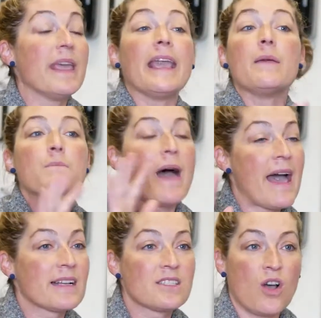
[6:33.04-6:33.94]

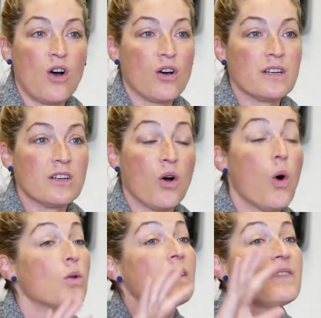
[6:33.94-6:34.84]
impact on
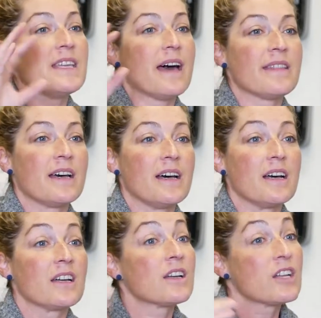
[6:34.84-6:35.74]
all of the
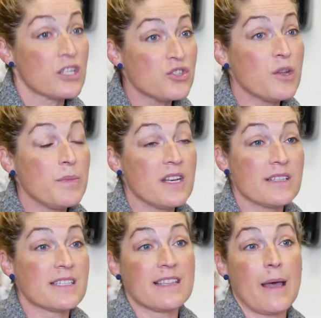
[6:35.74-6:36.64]
other
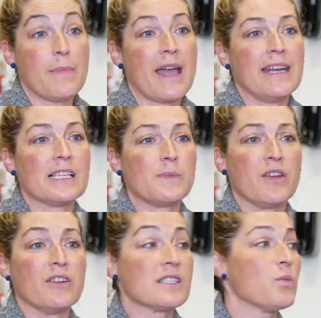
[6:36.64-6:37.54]
contributors to that pain
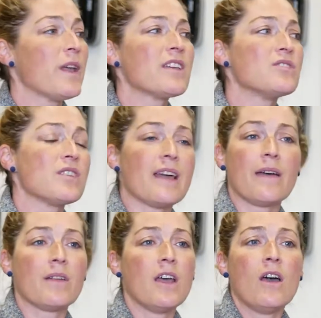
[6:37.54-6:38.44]
experience. And we can do
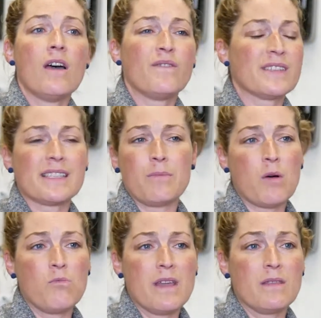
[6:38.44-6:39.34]
that for
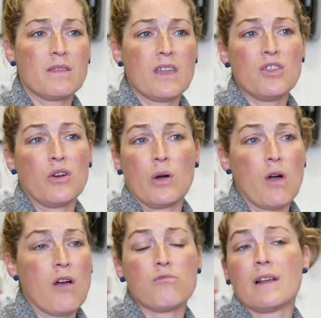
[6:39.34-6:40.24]
someone with,
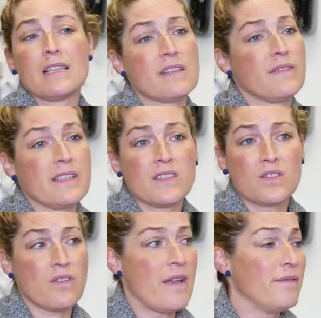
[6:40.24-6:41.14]
a relatively
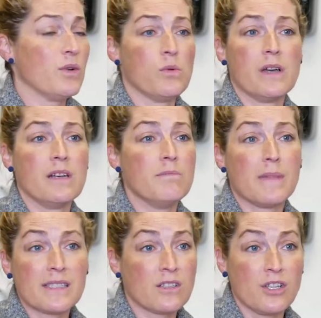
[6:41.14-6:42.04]
straightforward
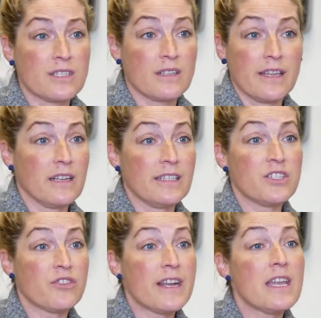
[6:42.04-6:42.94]
musculoskeletal
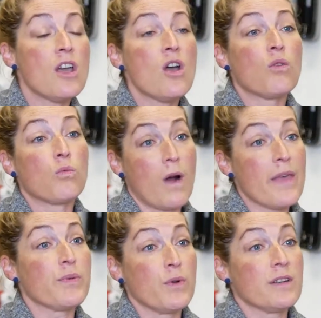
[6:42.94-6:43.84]
injury
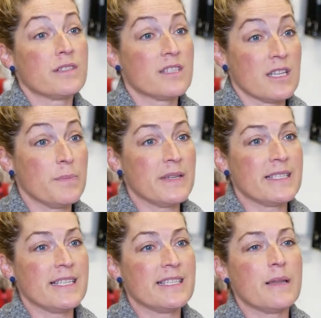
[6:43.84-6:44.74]
right through to the
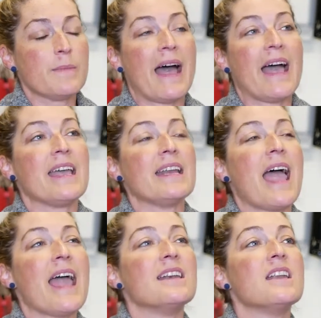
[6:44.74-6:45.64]
persisting pain.
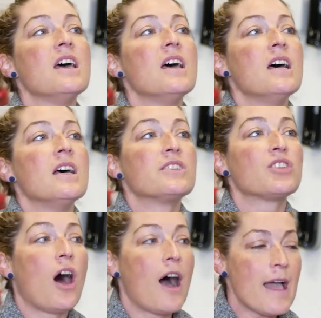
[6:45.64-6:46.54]
And
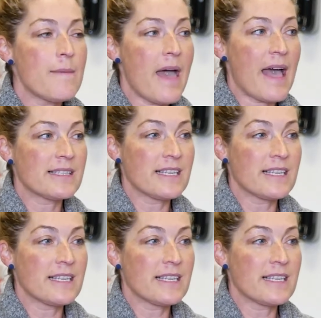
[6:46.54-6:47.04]
time as a